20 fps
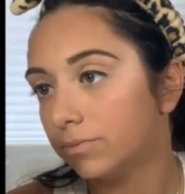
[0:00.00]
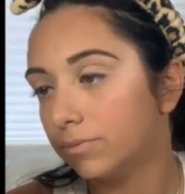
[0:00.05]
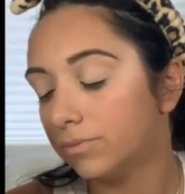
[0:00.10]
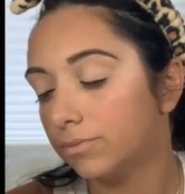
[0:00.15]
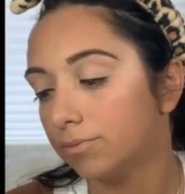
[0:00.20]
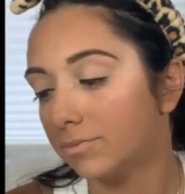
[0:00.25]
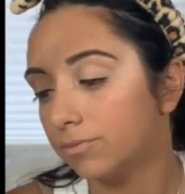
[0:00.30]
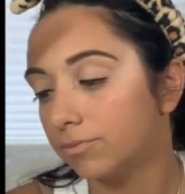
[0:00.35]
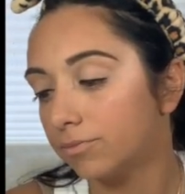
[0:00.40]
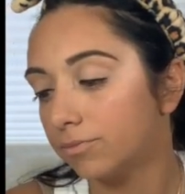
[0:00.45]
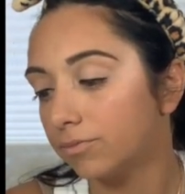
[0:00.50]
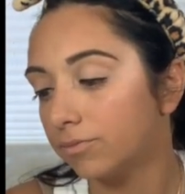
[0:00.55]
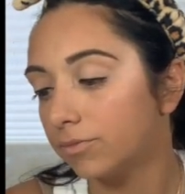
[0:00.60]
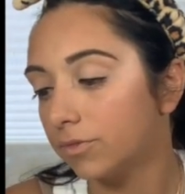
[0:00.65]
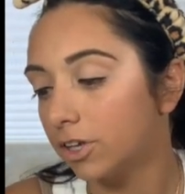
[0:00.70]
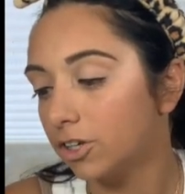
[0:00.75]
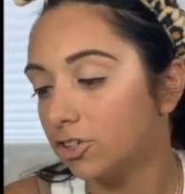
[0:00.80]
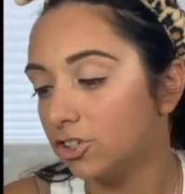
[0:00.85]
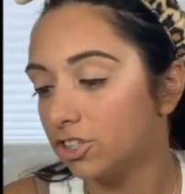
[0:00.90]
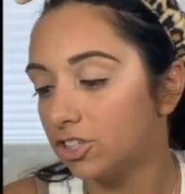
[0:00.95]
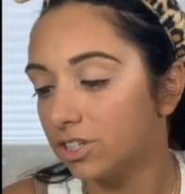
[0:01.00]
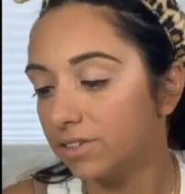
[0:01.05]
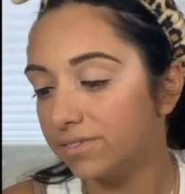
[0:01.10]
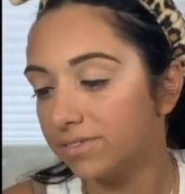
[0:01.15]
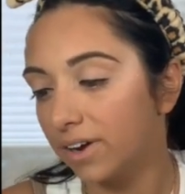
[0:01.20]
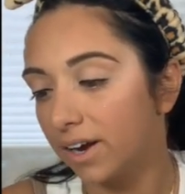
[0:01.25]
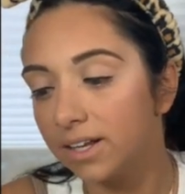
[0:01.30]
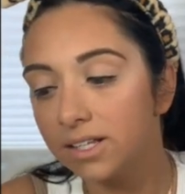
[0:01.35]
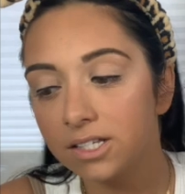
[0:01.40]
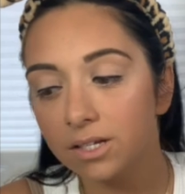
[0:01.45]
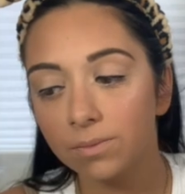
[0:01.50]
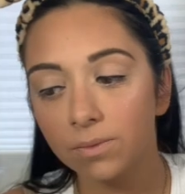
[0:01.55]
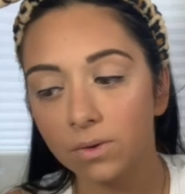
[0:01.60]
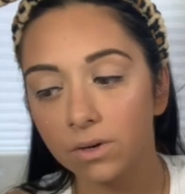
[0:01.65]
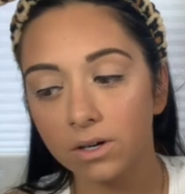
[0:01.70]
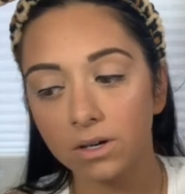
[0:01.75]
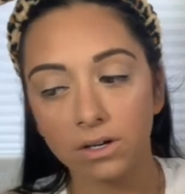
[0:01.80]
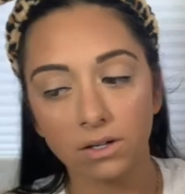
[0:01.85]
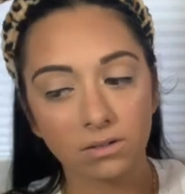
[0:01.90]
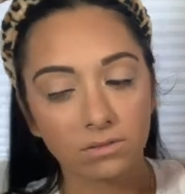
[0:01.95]
It just defines it
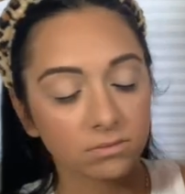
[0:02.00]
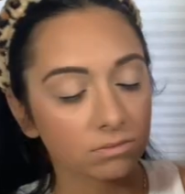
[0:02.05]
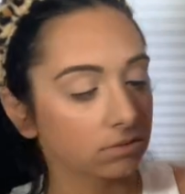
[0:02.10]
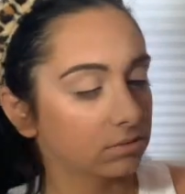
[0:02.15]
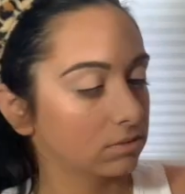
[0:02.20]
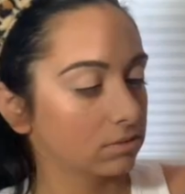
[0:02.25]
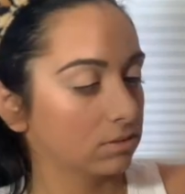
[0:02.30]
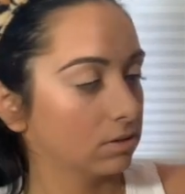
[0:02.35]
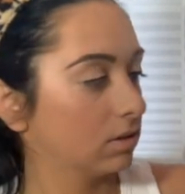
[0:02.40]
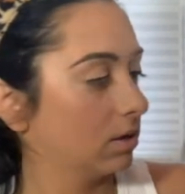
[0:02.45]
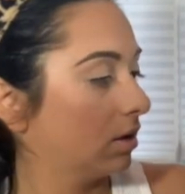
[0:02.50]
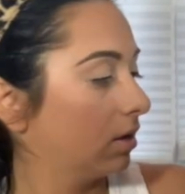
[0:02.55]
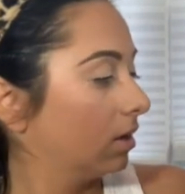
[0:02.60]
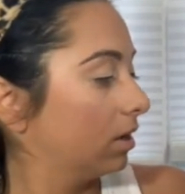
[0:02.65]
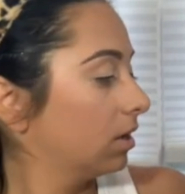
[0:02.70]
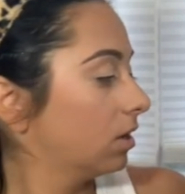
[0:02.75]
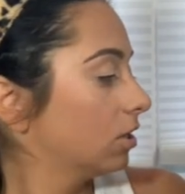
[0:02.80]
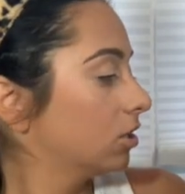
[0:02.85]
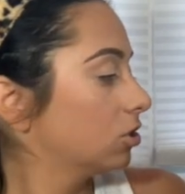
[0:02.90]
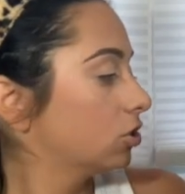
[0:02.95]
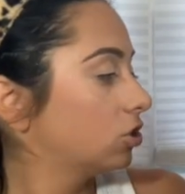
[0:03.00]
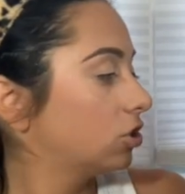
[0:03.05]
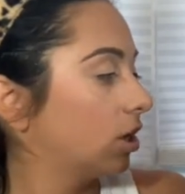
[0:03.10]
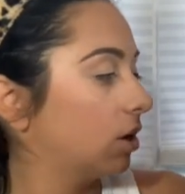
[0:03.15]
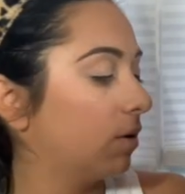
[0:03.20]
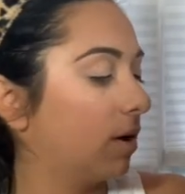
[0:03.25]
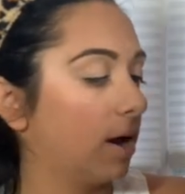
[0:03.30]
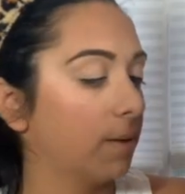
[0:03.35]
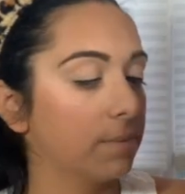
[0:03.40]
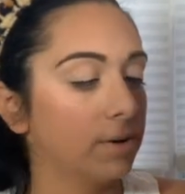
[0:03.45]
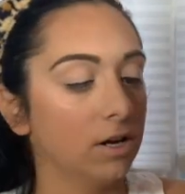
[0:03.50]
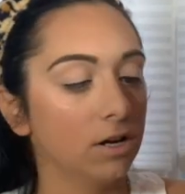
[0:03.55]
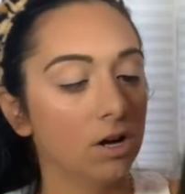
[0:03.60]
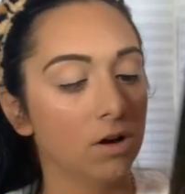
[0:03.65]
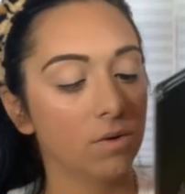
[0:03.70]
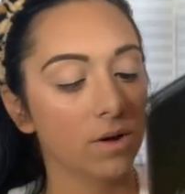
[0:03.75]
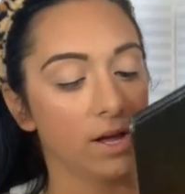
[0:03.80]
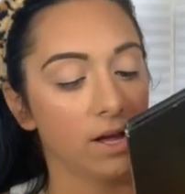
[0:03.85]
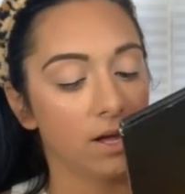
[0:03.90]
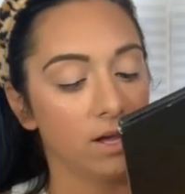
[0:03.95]
more. So, I'm going to
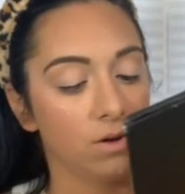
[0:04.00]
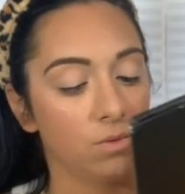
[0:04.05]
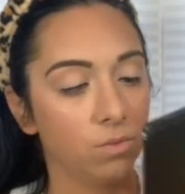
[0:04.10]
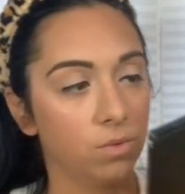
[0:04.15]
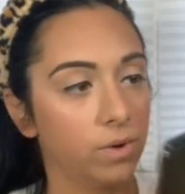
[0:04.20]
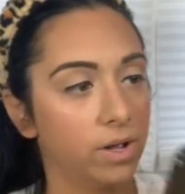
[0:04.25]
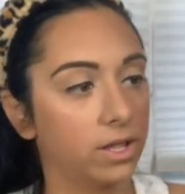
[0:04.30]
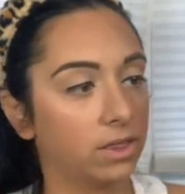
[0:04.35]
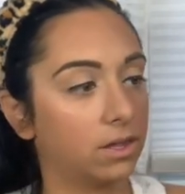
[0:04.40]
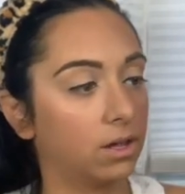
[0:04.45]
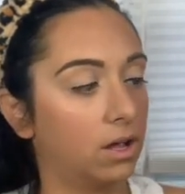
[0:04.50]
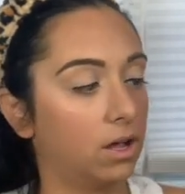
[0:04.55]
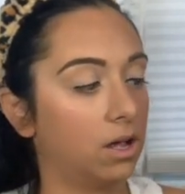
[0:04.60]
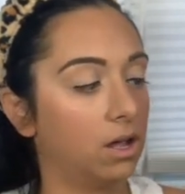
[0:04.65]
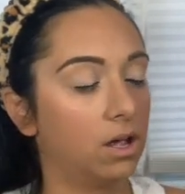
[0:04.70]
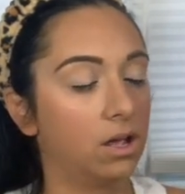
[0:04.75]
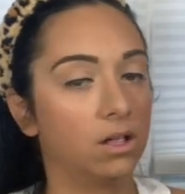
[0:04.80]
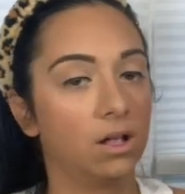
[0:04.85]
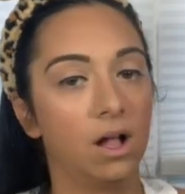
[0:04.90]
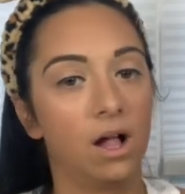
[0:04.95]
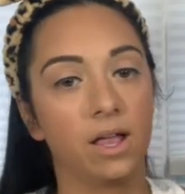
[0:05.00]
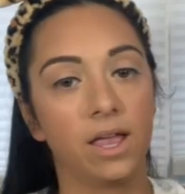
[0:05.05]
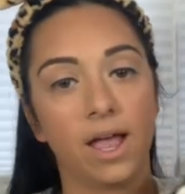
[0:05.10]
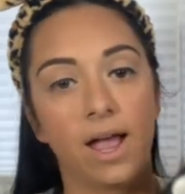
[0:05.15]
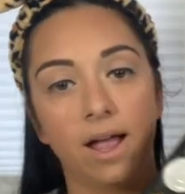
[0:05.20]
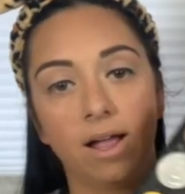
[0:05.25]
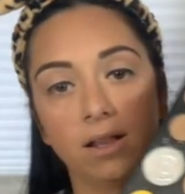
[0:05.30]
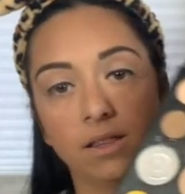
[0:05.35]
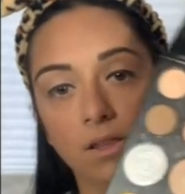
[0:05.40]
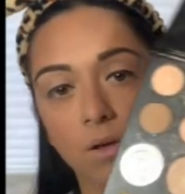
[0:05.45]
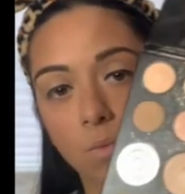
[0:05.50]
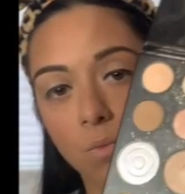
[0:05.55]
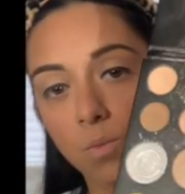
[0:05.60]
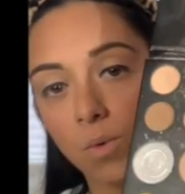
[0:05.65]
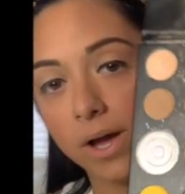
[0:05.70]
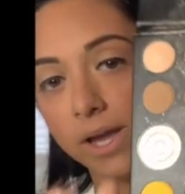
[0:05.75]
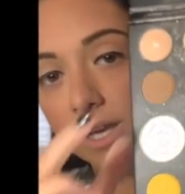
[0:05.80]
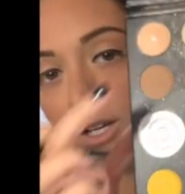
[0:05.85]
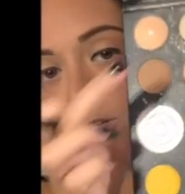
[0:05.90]
go in with, again, the white